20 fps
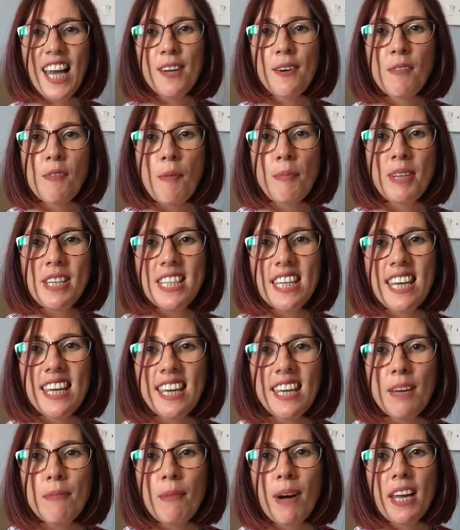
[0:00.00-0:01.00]
Hello
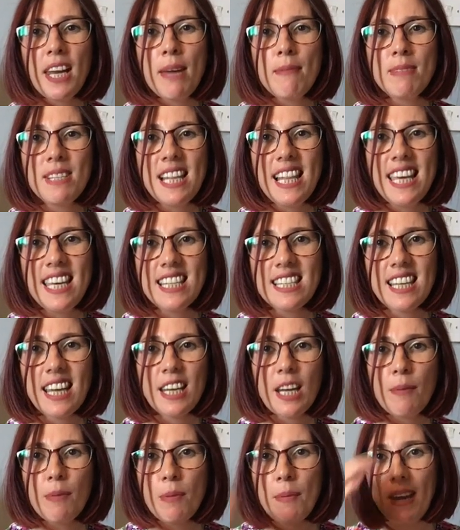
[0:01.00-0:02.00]
everybody, my name's Liz and
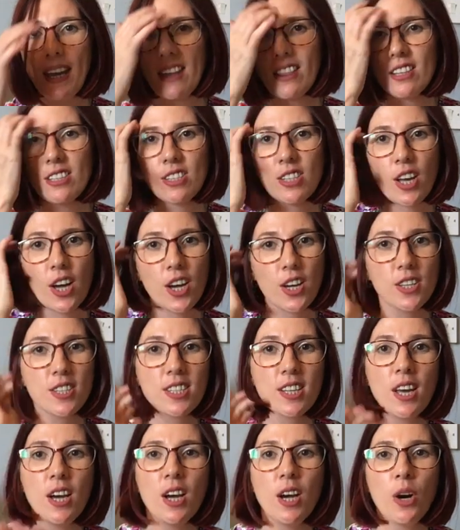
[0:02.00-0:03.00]
I'm the baker that
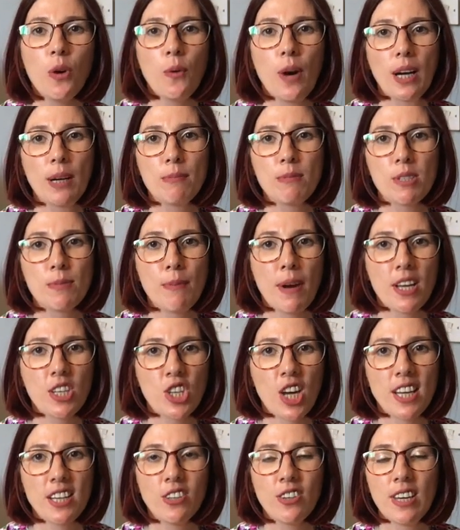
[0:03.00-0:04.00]
sews. Welcome to my
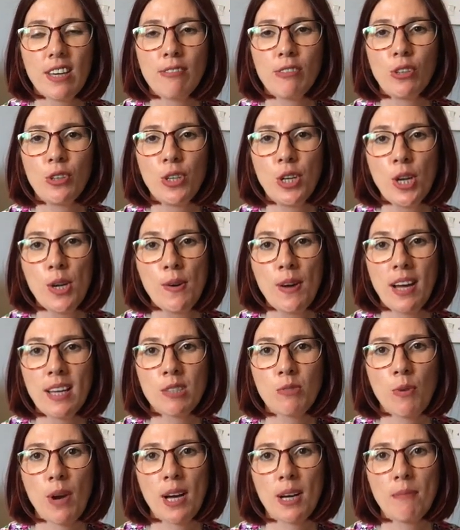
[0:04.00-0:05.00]
channel if you're new
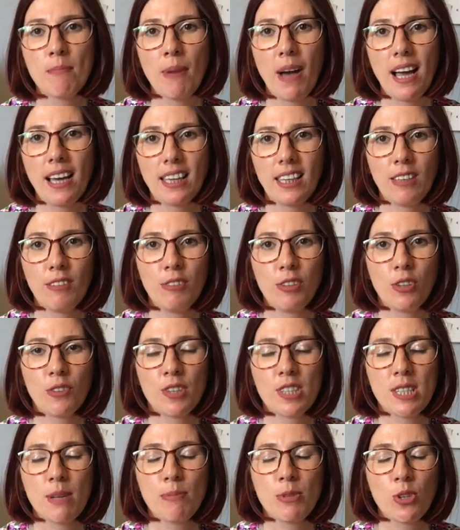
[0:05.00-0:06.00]
and welcome back if you're
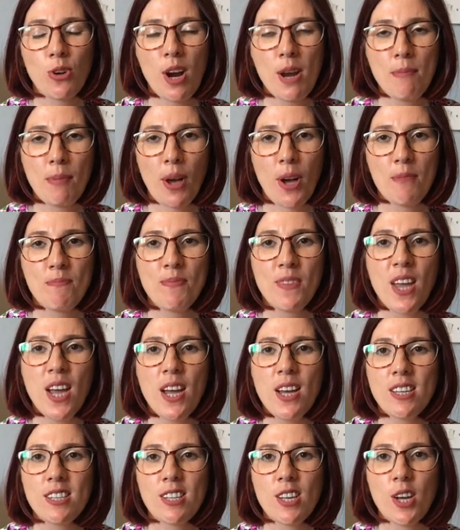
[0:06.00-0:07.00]
a subscriber.
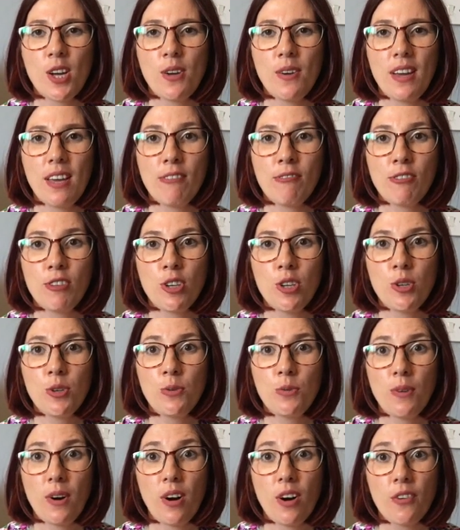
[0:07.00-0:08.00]
So if
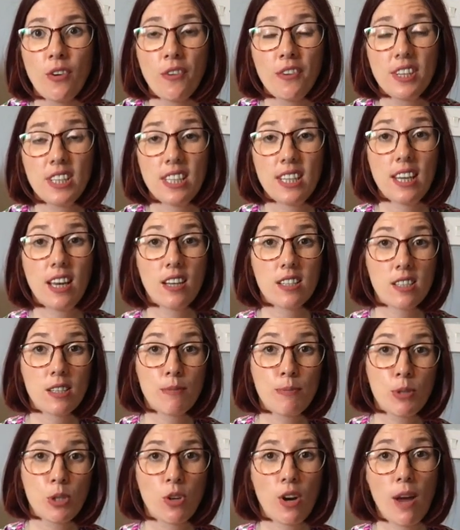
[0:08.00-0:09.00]
you are already a
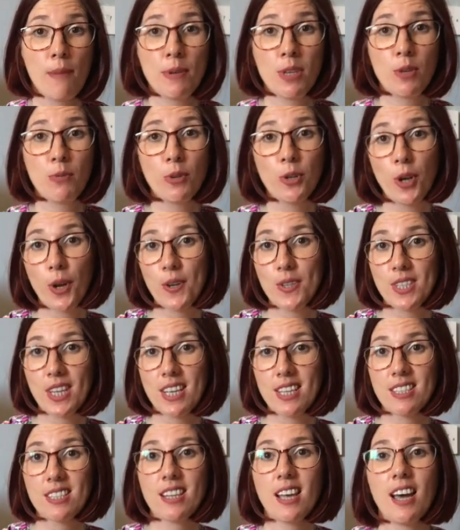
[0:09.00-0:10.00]
subscriber, you will
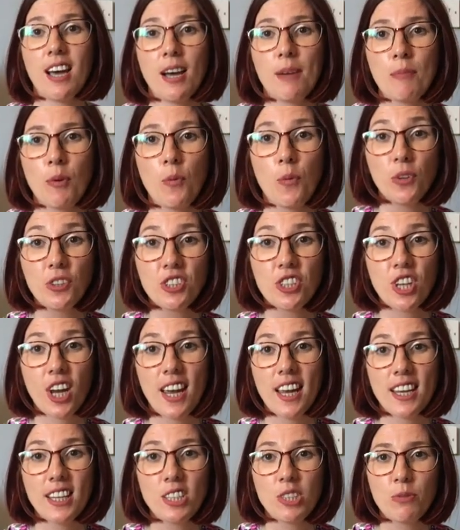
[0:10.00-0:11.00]
notice one
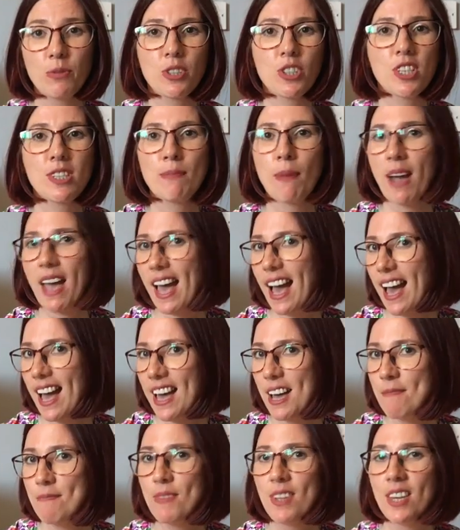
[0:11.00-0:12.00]
change, which is my
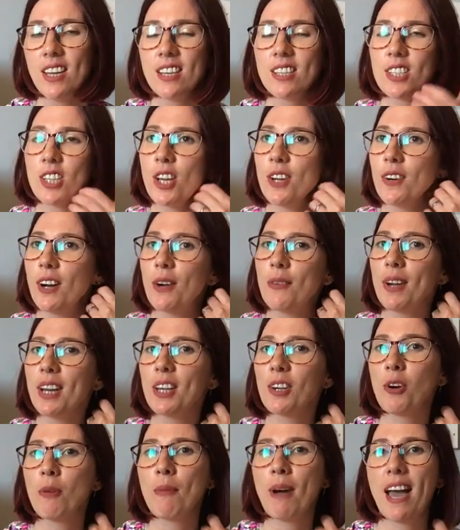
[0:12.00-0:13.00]
hair. So I went
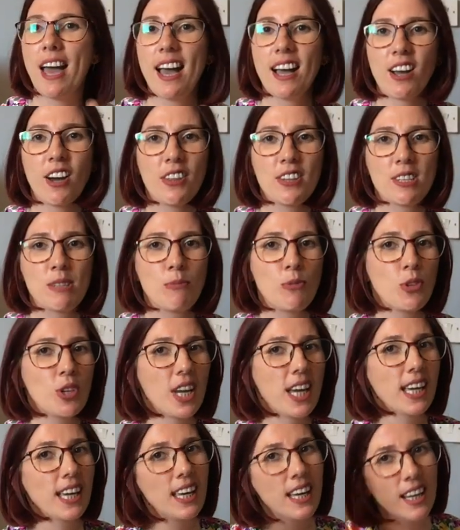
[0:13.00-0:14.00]
and got my hair cut this
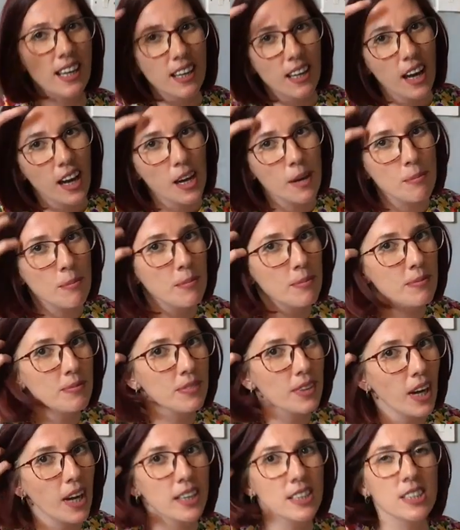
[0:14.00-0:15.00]
morning.
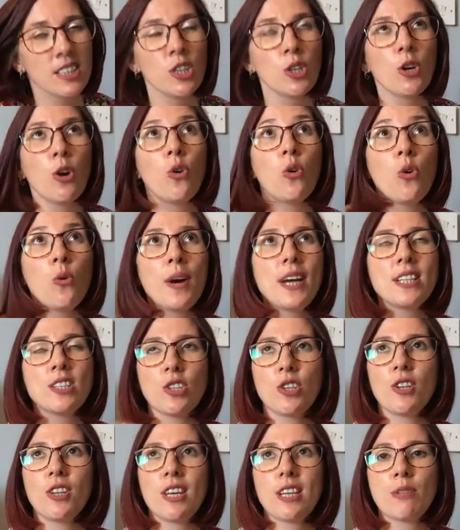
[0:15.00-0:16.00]
I do always
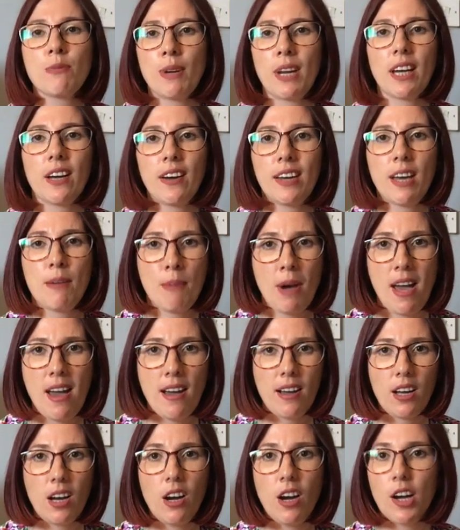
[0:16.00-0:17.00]
do this when I go and get my
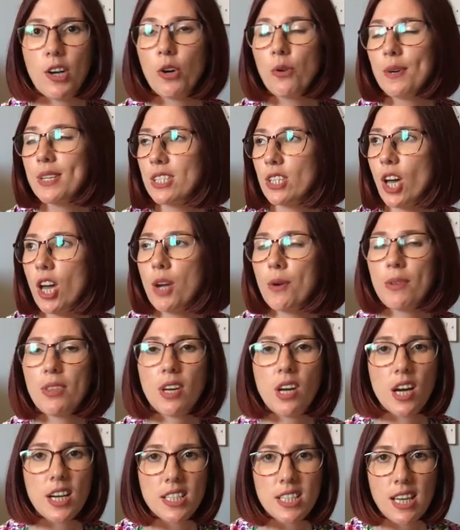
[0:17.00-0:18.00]
hair cut. I always go with
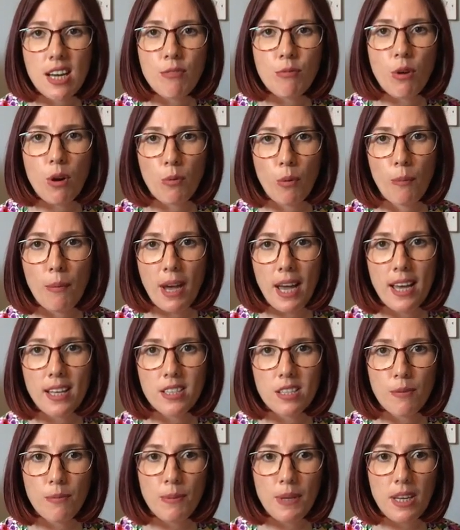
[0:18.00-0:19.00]
an idea of what I want my hair
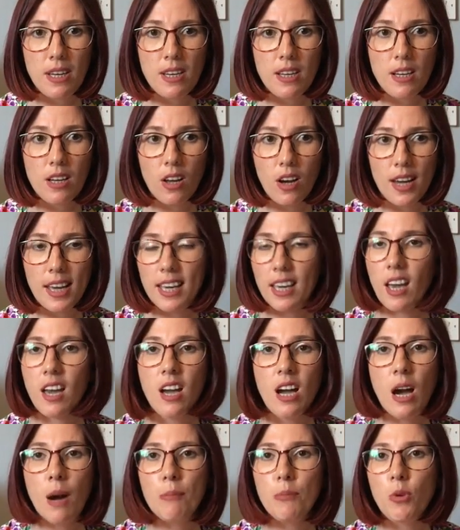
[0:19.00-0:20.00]
to be like.
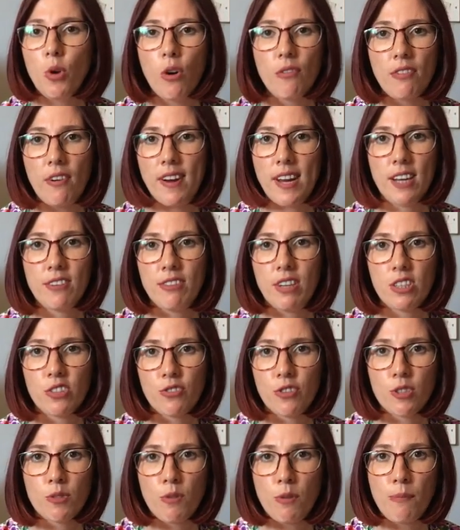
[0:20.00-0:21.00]
I'm not very
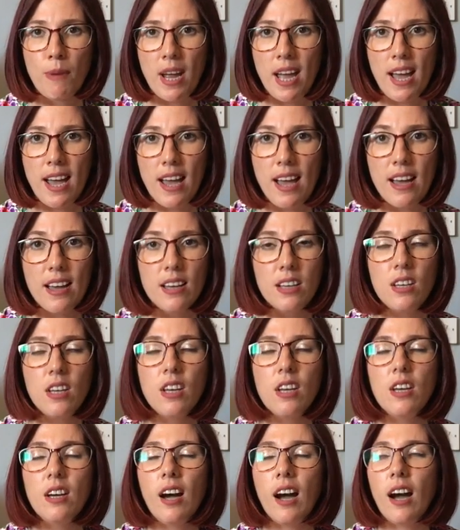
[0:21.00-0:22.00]
adventurous with my
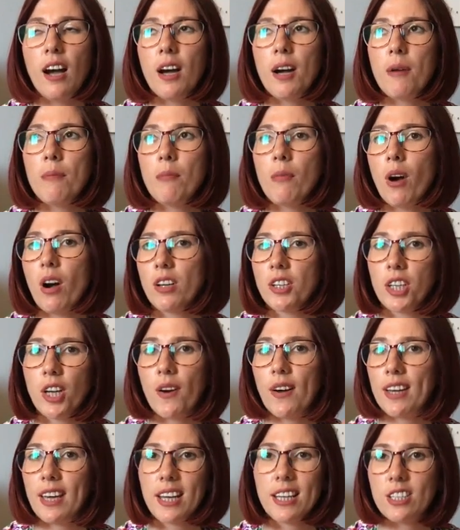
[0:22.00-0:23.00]
hair. You know,
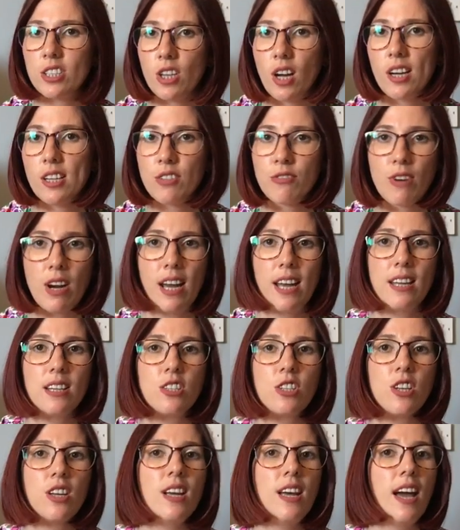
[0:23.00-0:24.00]
I get it dyed
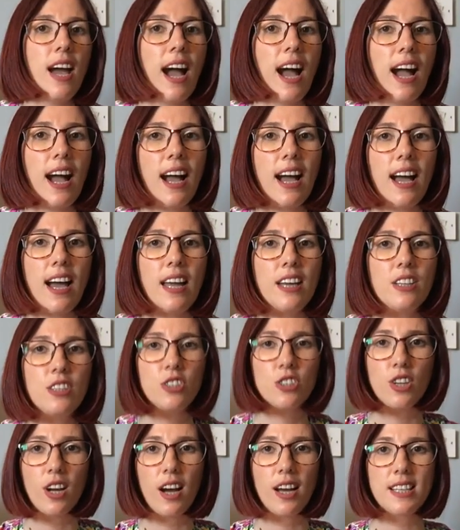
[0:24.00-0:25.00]
red
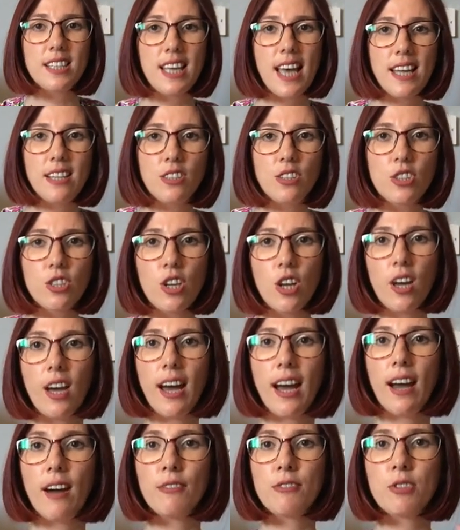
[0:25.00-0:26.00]
and I tend to
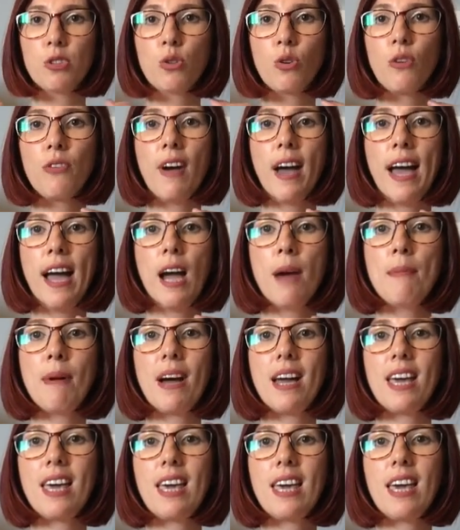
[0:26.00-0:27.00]
have sort of hair
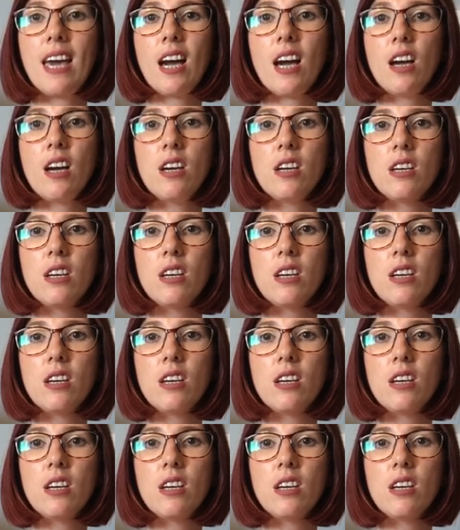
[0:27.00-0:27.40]
about here.